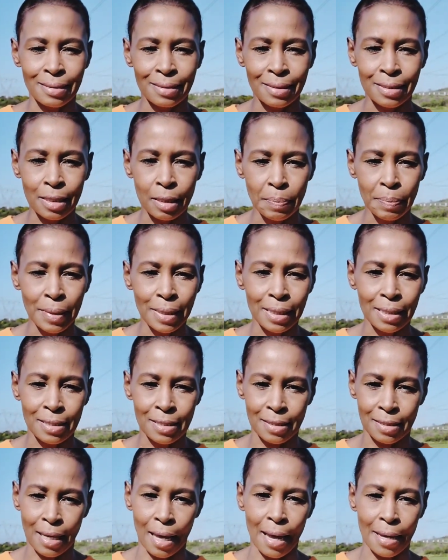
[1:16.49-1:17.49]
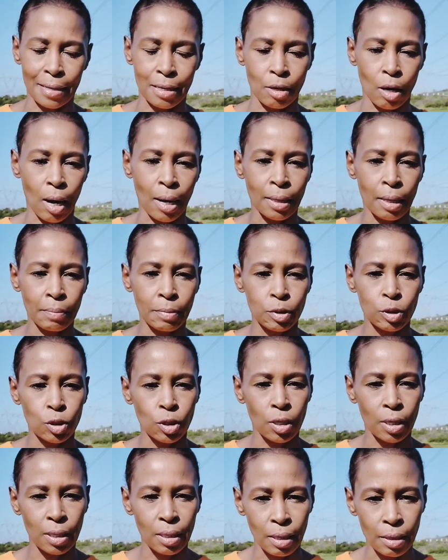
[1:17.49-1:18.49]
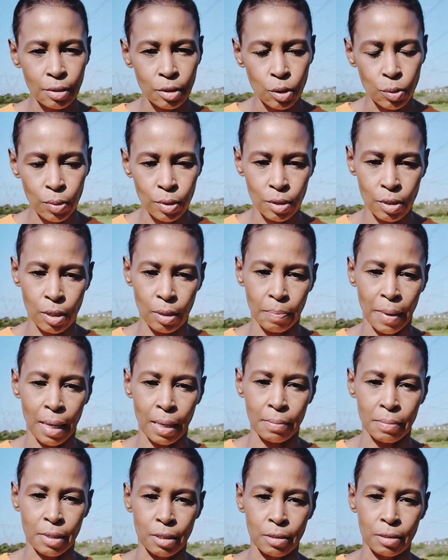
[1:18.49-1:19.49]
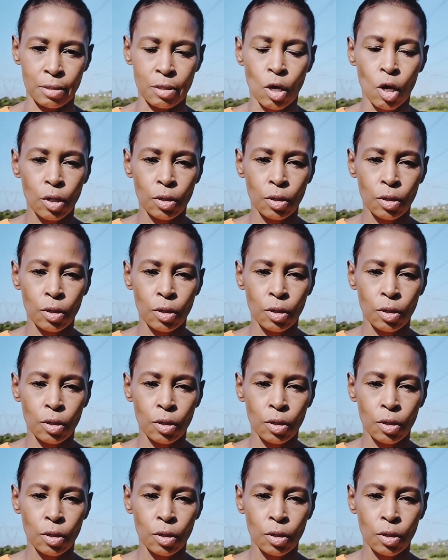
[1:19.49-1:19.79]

deeply sad and unable to connect with their babies,